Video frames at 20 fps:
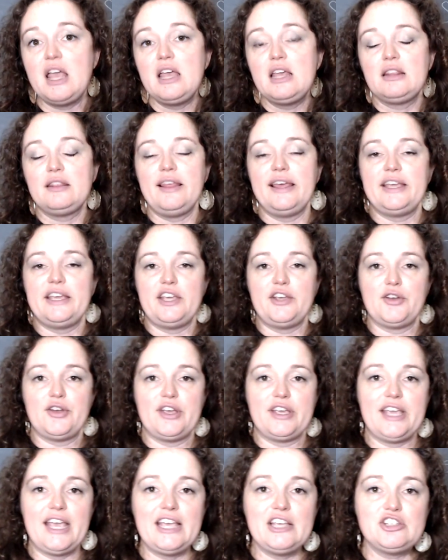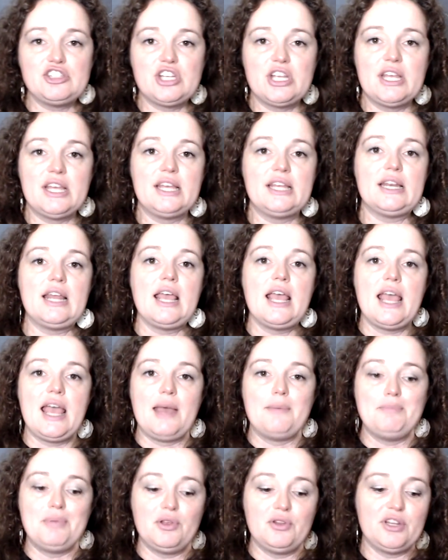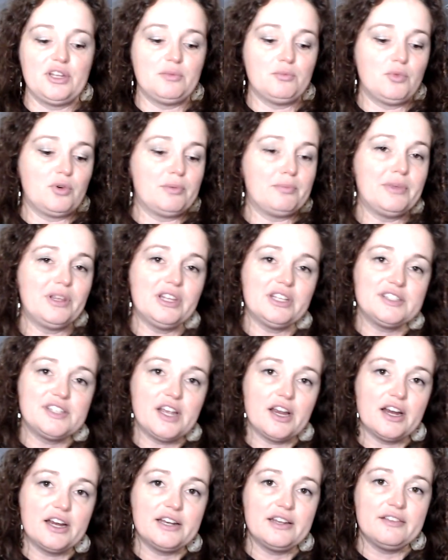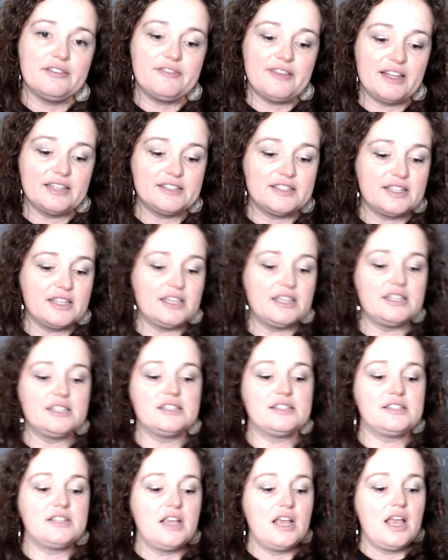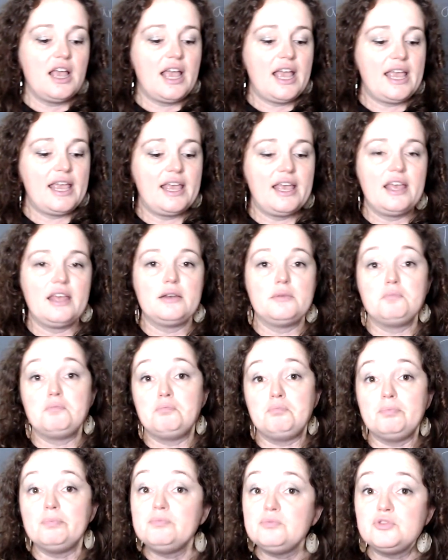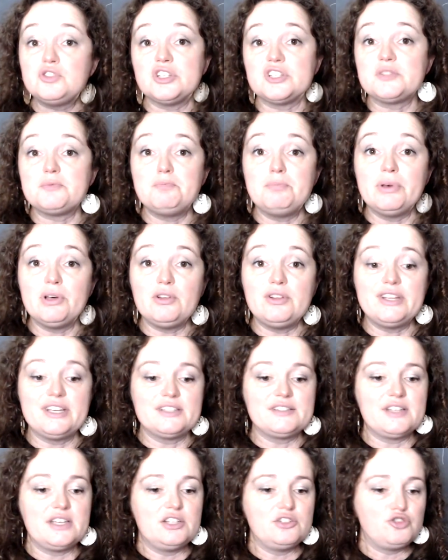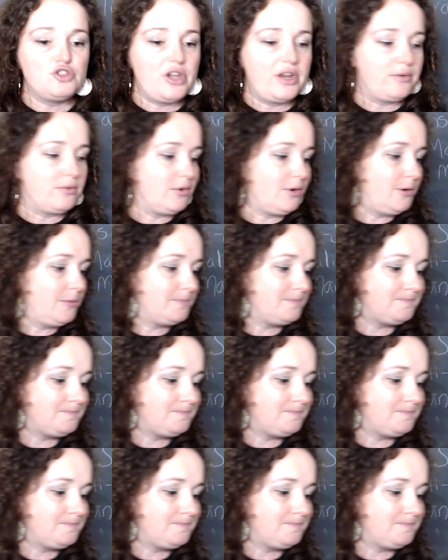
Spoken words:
like irrigation and building more military defenses and just buildings in general.